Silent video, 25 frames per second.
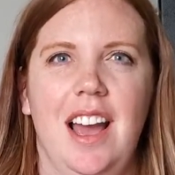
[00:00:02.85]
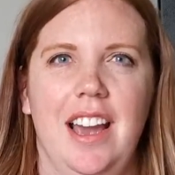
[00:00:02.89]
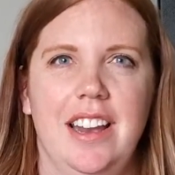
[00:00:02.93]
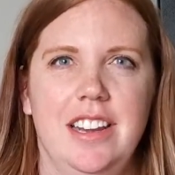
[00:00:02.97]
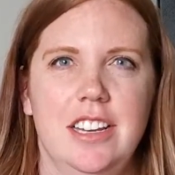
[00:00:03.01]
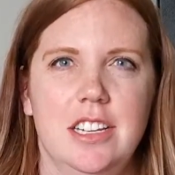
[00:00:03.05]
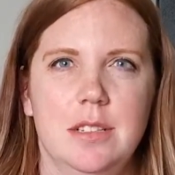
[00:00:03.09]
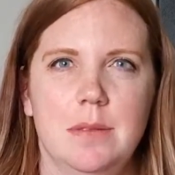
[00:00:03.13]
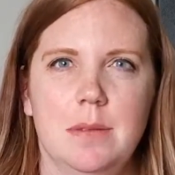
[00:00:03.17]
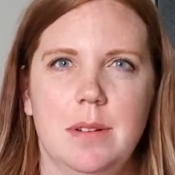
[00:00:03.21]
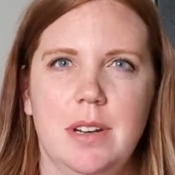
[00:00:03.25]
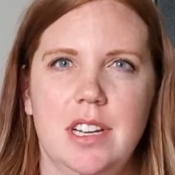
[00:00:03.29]
I
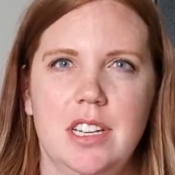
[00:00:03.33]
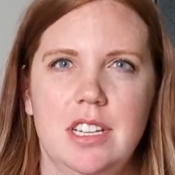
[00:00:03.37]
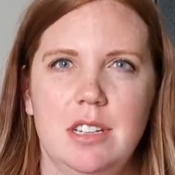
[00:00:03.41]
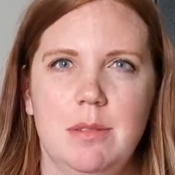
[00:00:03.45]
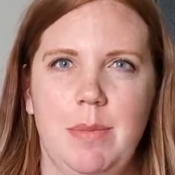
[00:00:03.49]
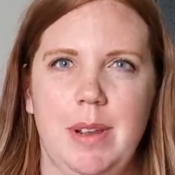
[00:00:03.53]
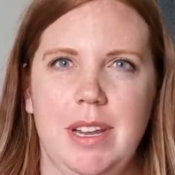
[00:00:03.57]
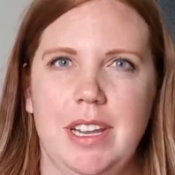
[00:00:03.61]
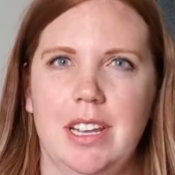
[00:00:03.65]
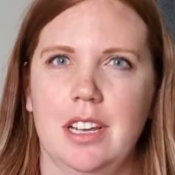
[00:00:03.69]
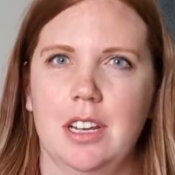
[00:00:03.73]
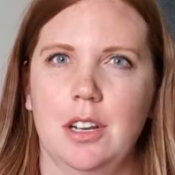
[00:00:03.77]
just wanted to
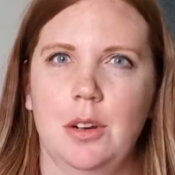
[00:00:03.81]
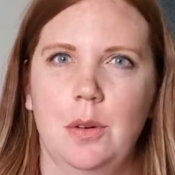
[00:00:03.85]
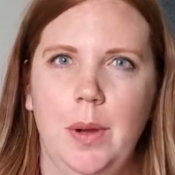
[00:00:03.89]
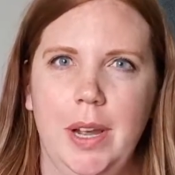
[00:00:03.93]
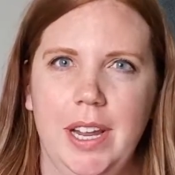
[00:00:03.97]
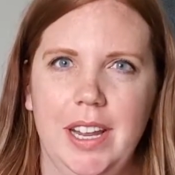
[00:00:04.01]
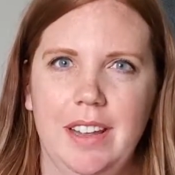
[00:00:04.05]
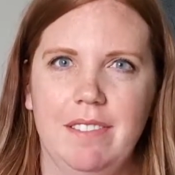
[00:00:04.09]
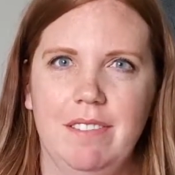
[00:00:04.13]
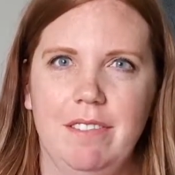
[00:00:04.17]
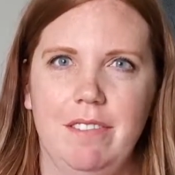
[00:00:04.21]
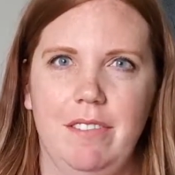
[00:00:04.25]
make a
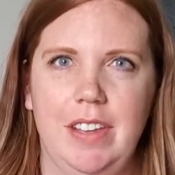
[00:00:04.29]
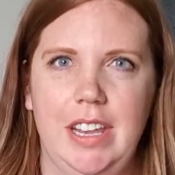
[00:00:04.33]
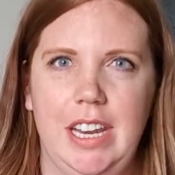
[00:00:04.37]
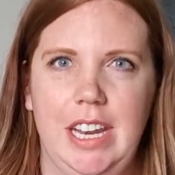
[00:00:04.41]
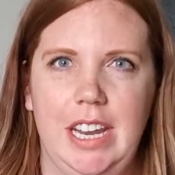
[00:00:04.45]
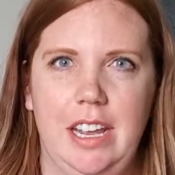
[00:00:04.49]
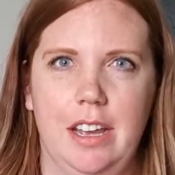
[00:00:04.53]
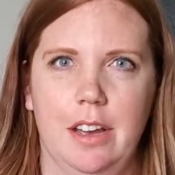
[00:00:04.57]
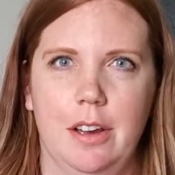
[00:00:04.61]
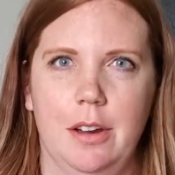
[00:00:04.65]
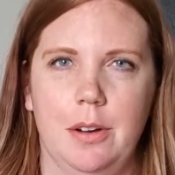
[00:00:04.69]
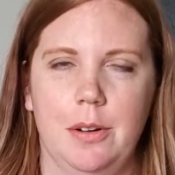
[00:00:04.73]
quick
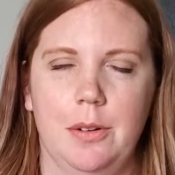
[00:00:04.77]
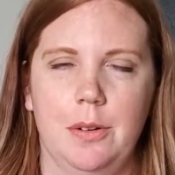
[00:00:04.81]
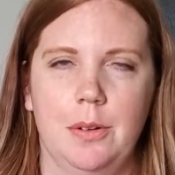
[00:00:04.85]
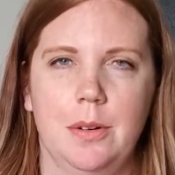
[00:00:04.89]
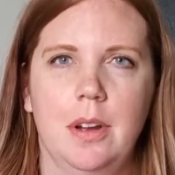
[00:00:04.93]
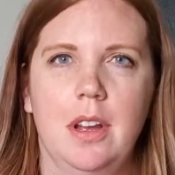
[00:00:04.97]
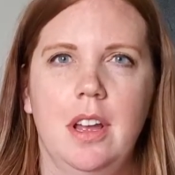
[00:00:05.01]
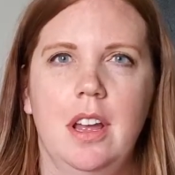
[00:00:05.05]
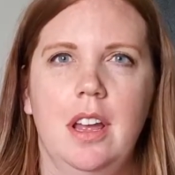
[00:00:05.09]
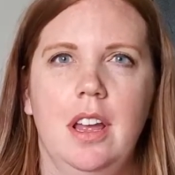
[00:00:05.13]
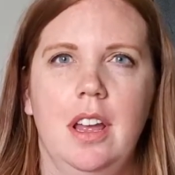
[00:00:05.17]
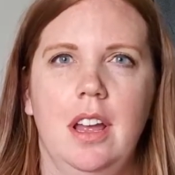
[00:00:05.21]
video
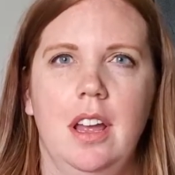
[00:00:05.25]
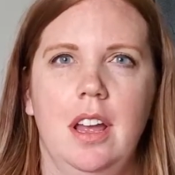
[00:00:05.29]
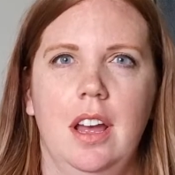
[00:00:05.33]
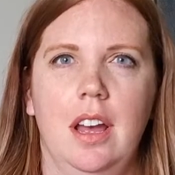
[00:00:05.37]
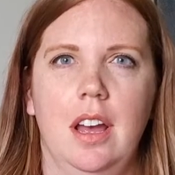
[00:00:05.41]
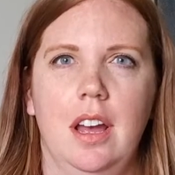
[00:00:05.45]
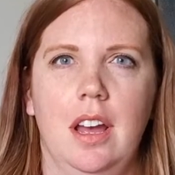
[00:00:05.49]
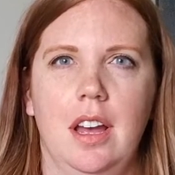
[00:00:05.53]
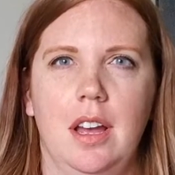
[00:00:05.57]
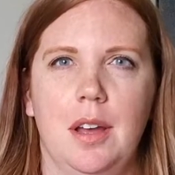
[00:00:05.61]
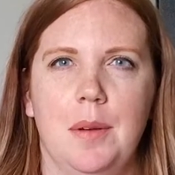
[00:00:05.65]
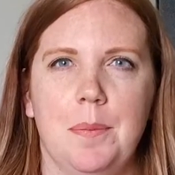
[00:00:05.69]

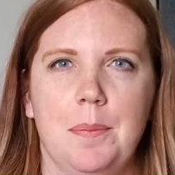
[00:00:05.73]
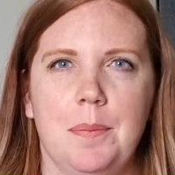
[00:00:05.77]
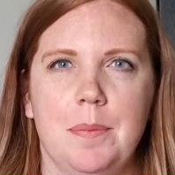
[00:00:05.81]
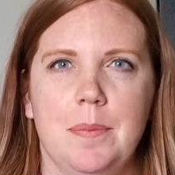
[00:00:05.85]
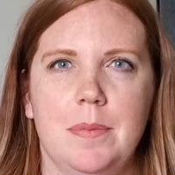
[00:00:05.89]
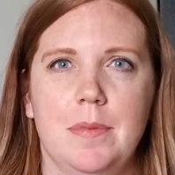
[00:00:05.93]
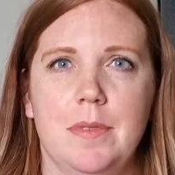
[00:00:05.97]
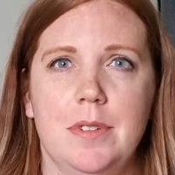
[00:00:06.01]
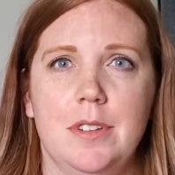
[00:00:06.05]
um,